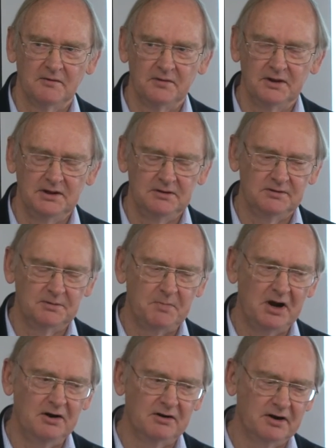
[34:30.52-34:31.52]
The
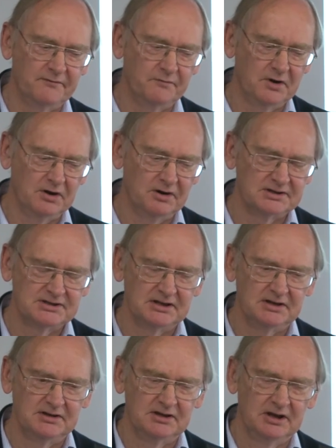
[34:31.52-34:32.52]
paragraph where I
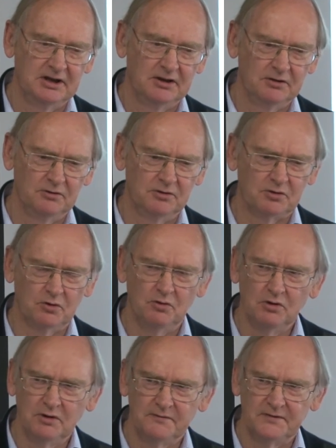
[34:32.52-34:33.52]
said, look,
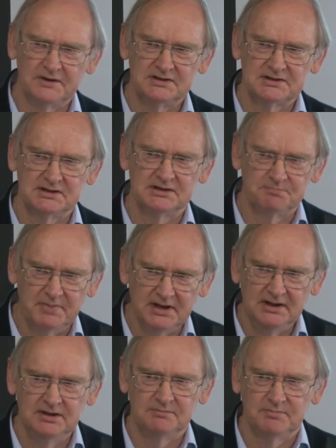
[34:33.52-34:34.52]
all of these things,
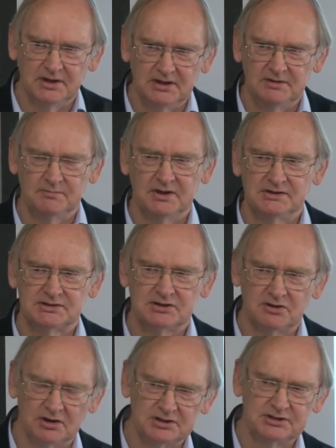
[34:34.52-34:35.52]
Bean,
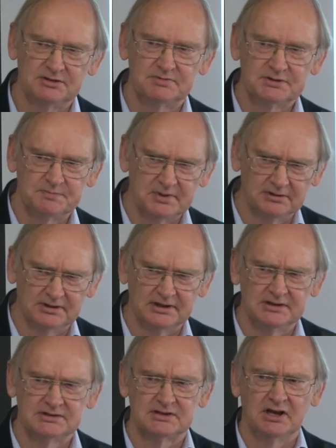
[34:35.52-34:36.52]
scholarships,
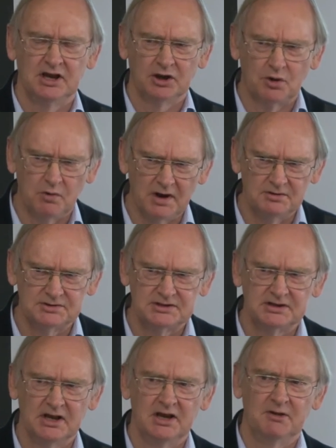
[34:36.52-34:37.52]
buildings,
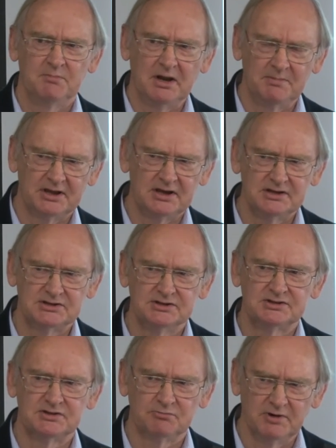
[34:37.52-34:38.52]
quotes,
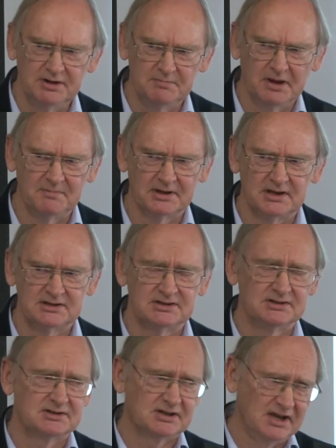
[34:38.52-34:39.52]
publications,
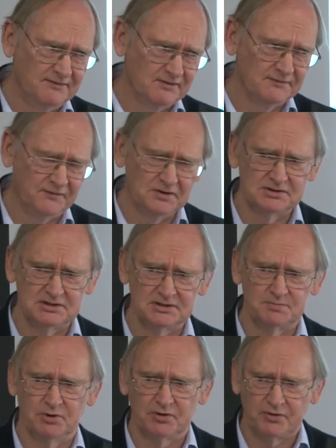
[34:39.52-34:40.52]
republications, Kevin
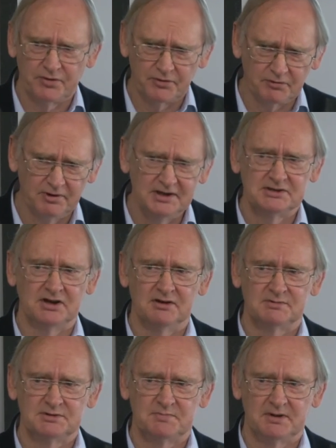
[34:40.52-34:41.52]
Fuster's book, three
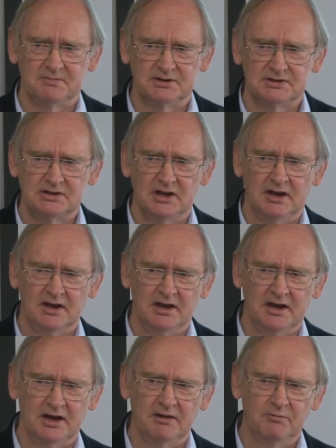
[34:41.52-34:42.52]
times published,
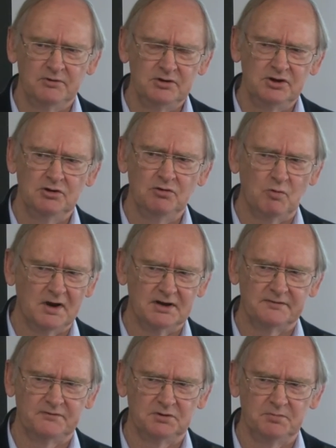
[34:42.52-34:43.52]
a new
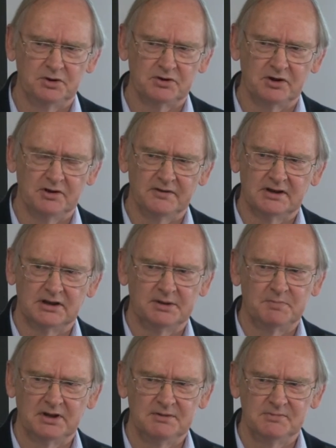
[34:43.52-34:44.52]
wonderful book on the
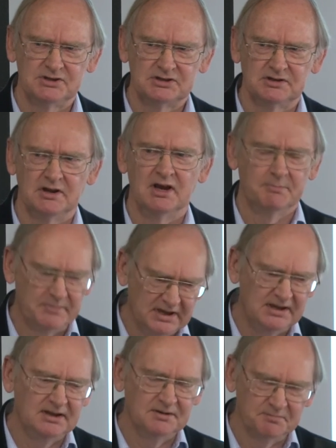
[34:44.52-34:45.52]
Gallipoli mission,
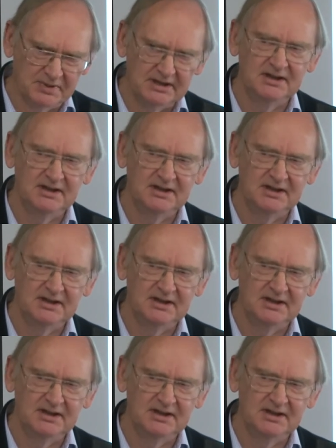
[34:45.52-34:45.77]
Bean,